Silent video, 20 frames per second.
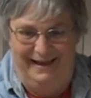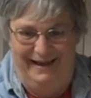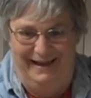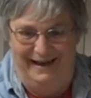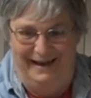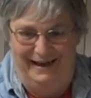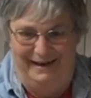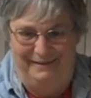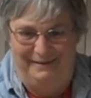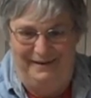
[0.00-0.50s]

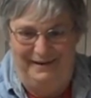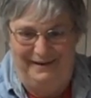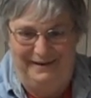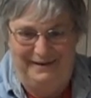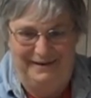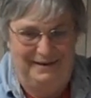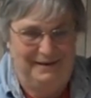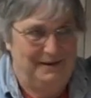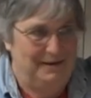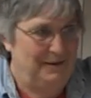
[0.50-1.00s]
So do you
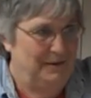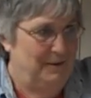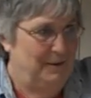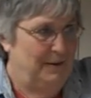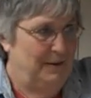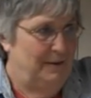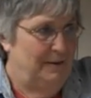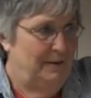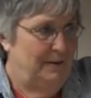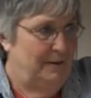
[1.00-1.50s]
just leave
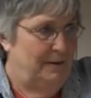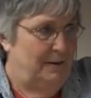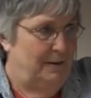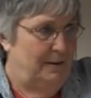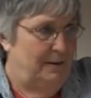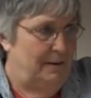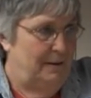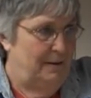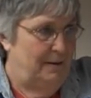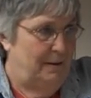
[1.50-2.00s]
it in your
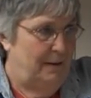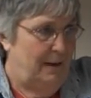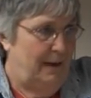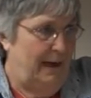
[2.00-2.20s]
bed and leave it